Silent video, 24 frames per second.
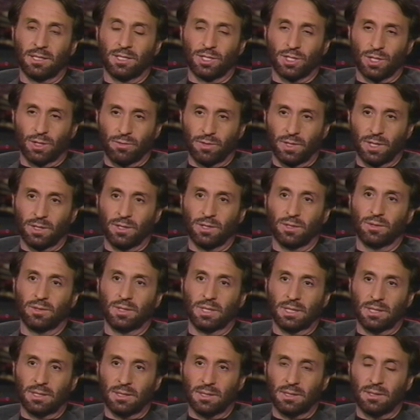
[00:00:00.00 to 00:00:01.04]
Soviet
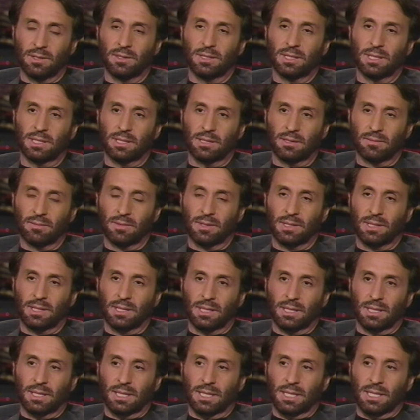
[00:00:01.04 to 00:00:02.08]
Union and uh,
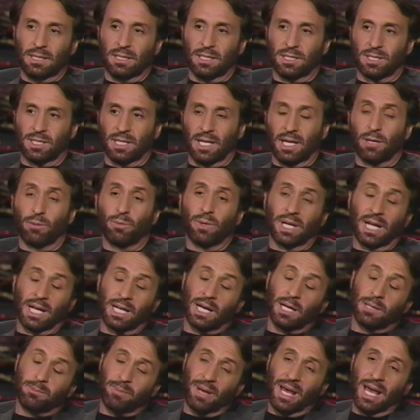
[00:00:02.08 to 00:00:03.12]
this and that. And when I
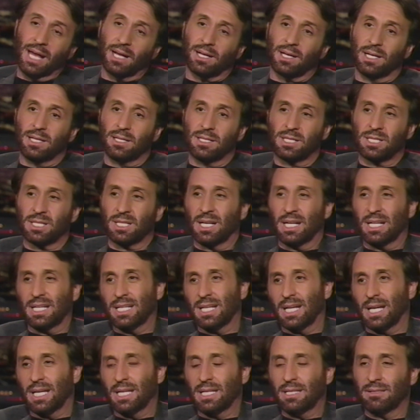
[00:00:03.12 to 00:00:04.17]
got back, I decided
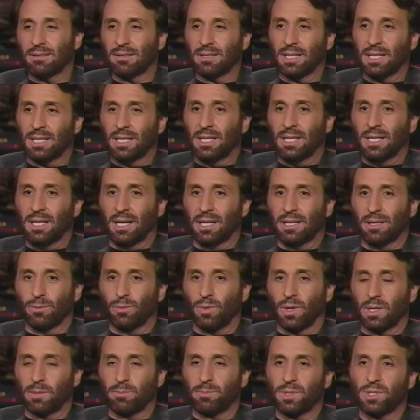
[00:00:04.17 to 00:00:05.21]
I, I didn't
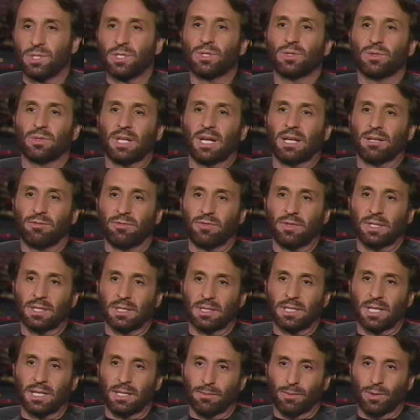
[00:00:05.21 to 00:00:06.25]
want to pursue that
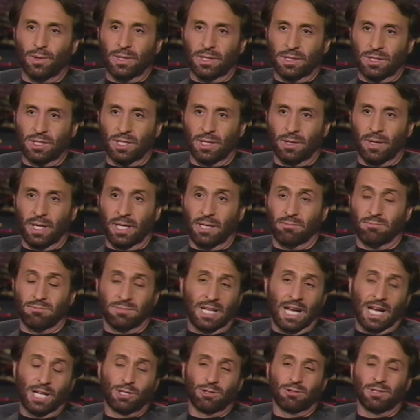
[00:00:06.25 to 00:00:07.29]
field anymore, so I
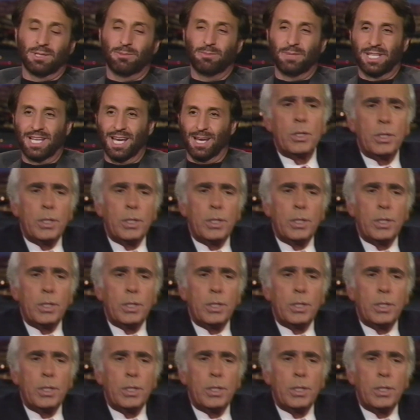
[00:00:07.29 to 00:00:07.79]
naturally became